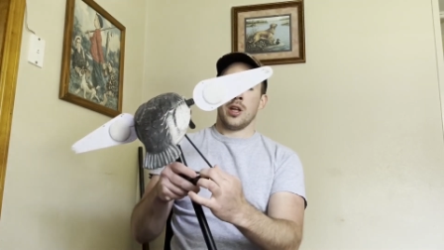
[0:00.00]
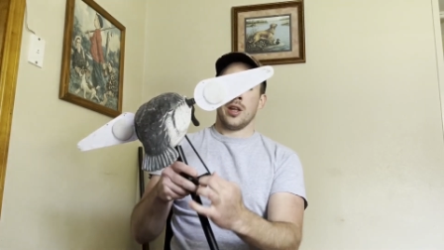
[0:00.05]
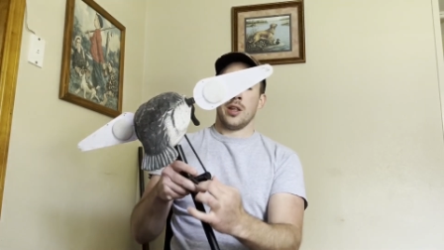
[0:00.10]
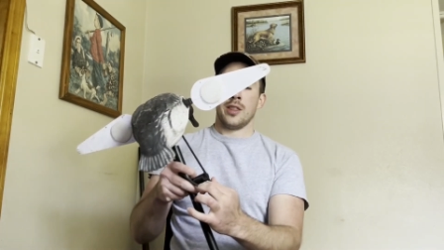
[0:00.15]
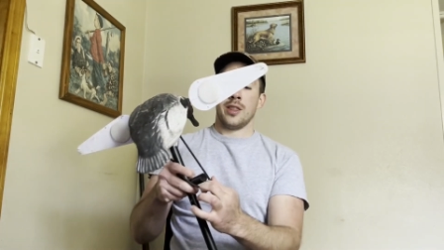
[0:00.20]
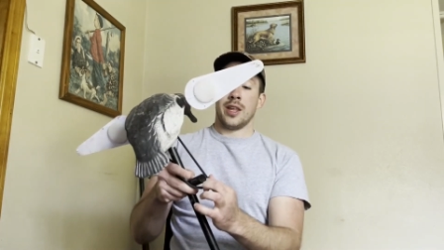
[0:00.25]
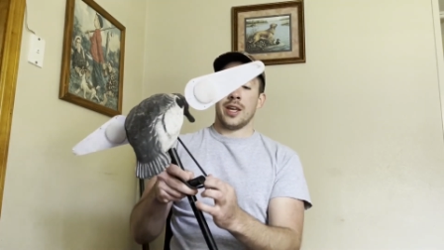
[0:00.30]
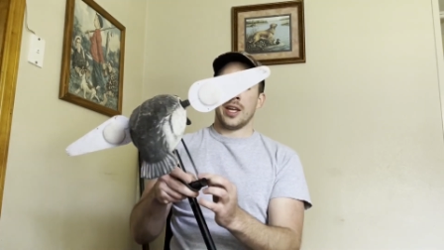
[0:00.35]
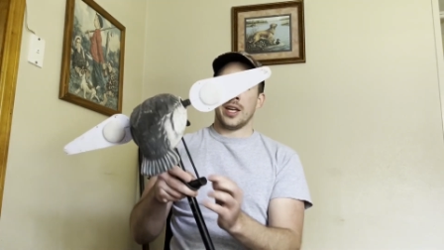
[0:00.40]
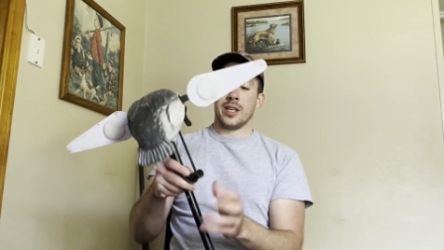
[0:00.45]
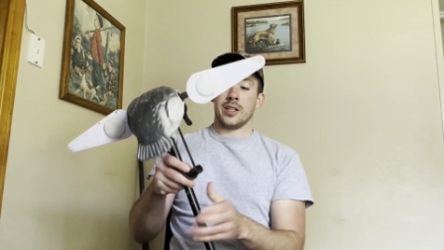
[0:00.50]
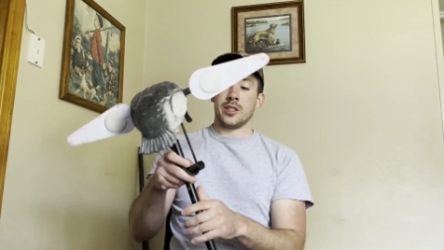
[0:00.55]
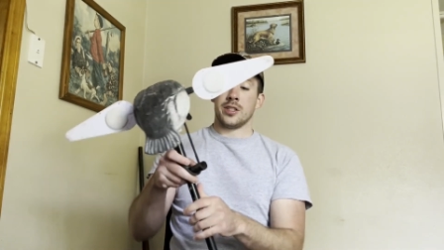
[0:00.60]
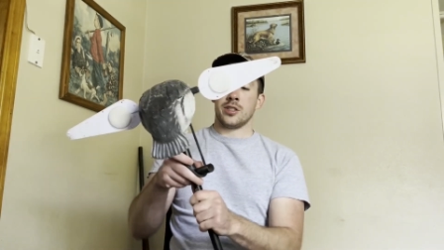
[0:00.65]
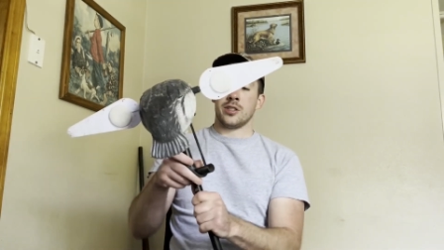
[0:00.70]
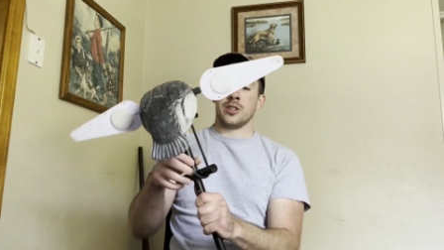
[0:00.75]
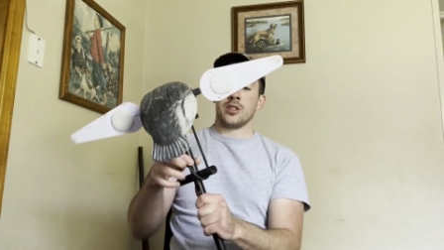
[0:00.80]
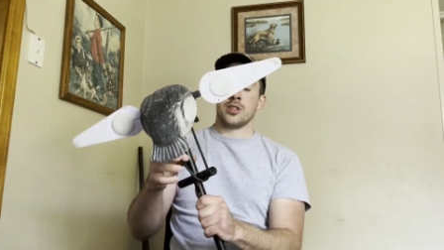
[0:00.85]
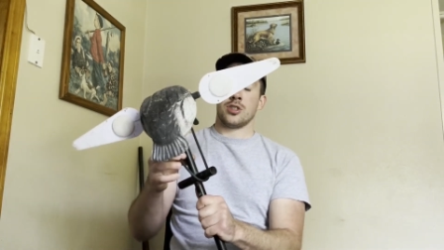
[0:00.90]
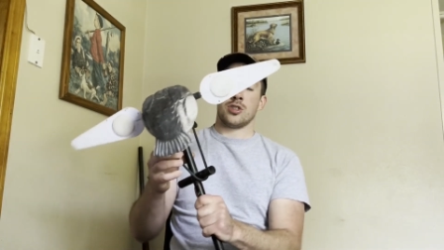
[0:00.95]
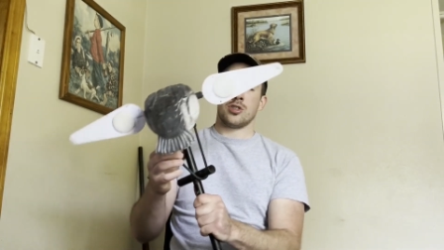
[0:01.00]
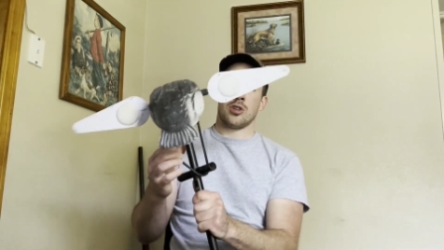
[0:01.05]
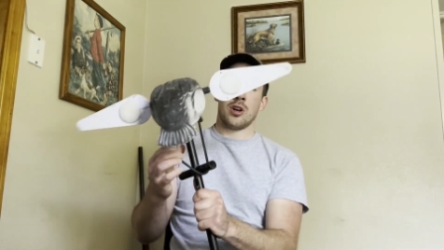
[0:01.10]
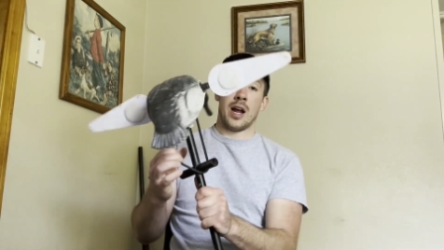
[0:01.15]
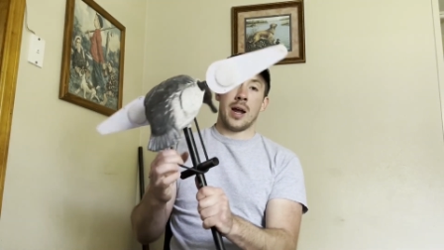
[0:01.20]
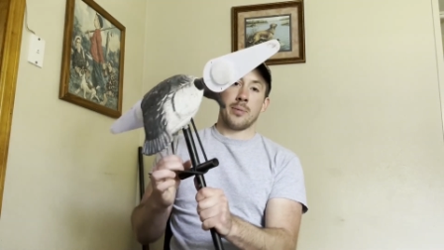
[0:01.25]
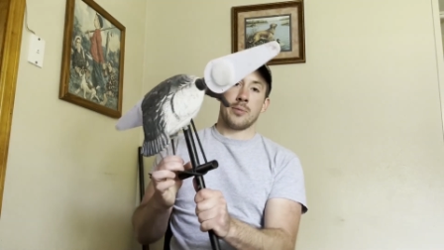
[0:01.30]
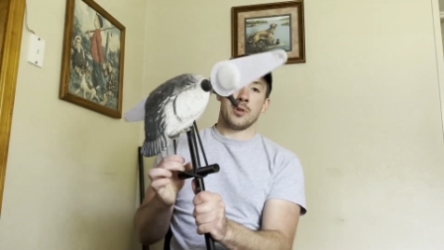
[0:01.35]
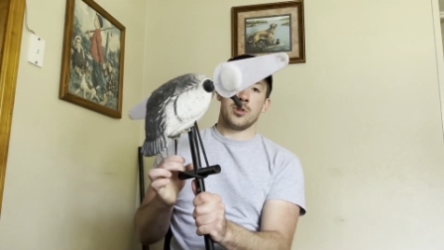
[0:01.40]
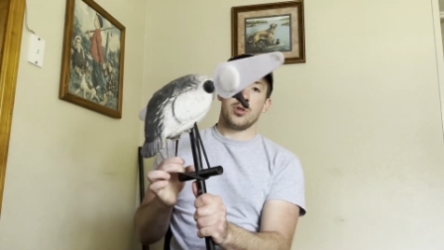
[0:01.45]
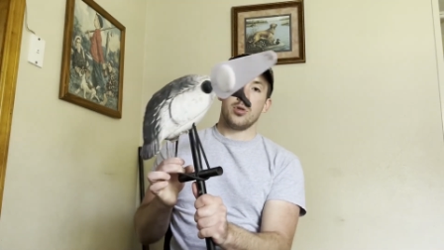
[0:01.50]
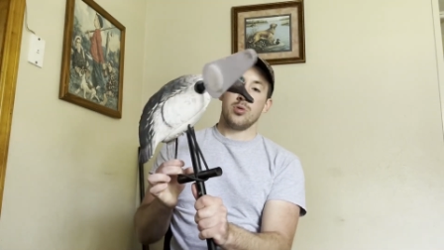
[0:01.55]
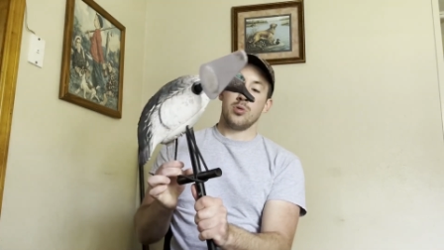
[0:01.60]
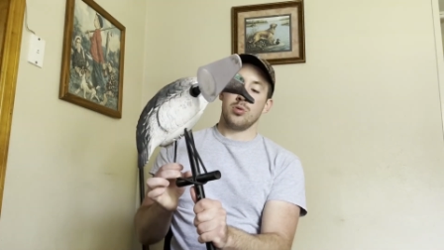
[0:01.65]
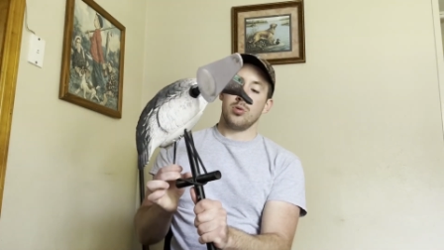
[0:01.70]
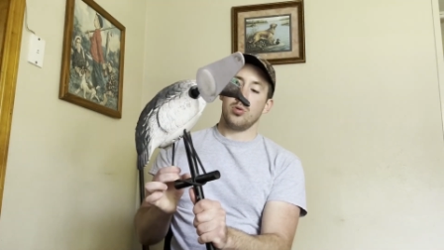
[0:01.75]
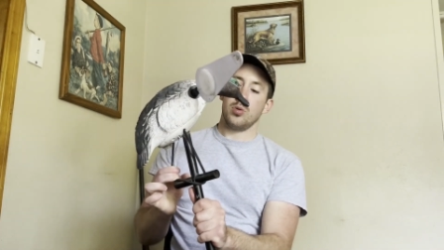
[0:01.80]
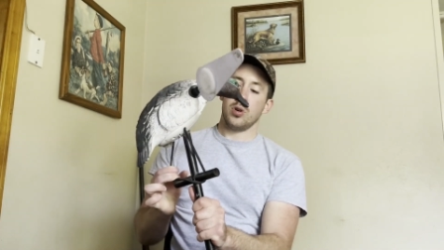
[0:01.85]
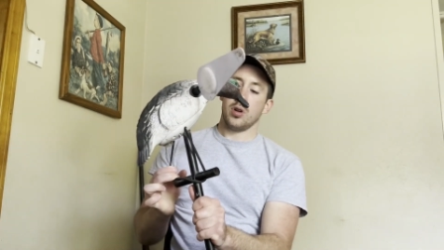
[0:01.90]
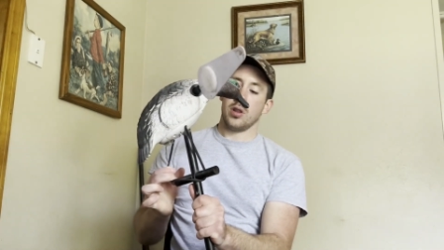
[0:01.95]
that gets strapped
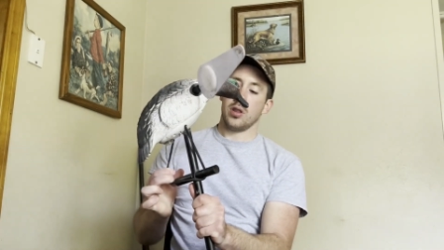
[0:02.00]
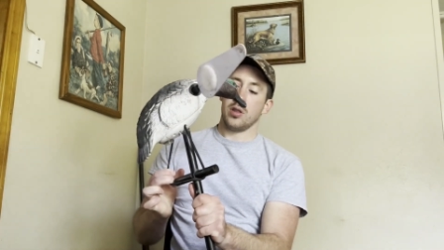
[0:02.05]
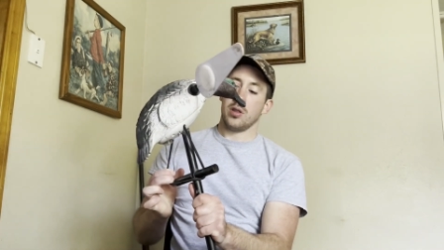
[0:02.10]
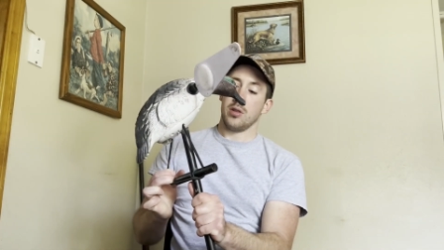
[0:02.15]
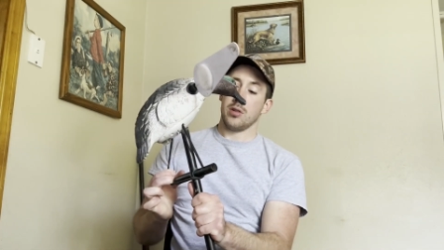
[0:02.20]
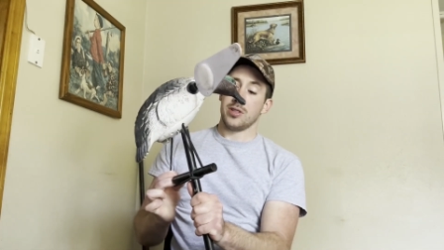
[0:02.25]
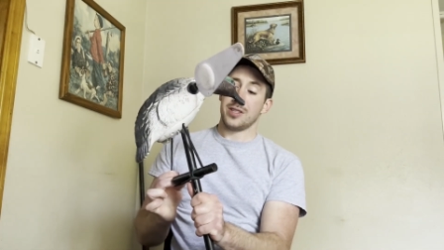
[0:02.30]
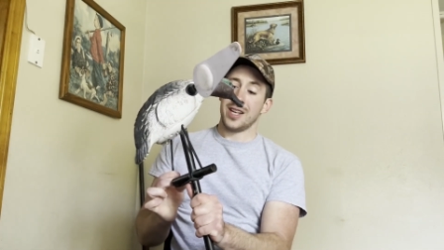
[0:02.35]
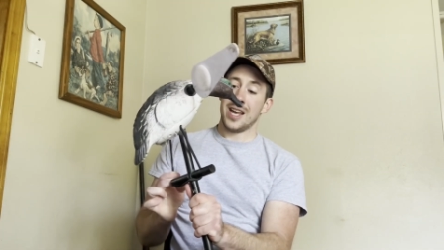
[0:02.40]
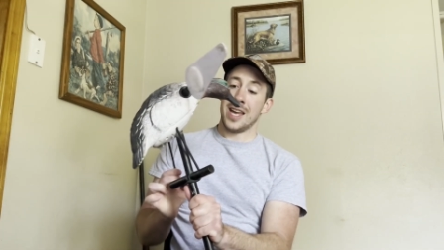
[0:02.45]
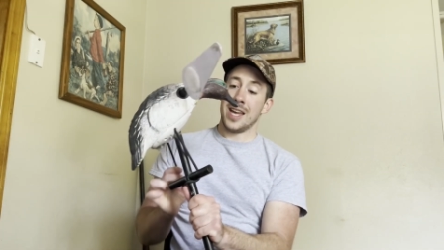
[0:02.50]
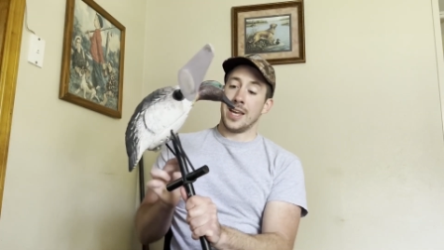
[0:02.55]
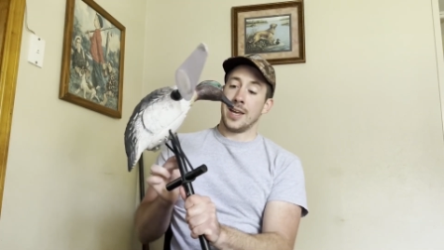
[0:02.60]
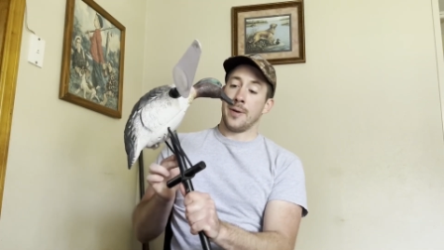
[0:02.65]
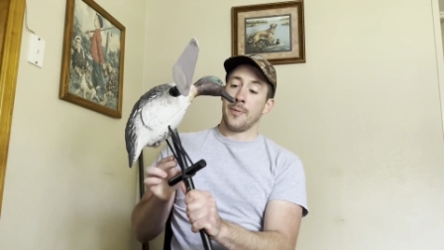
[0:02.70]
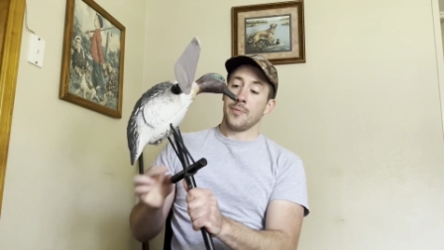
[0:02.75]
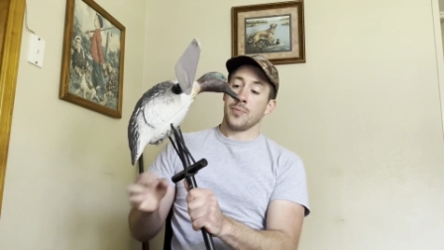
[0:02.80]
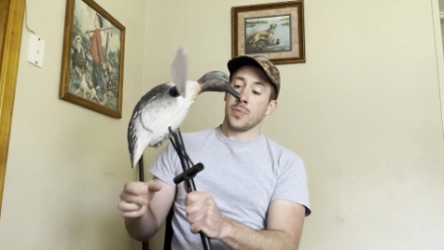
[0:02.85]
to the stake.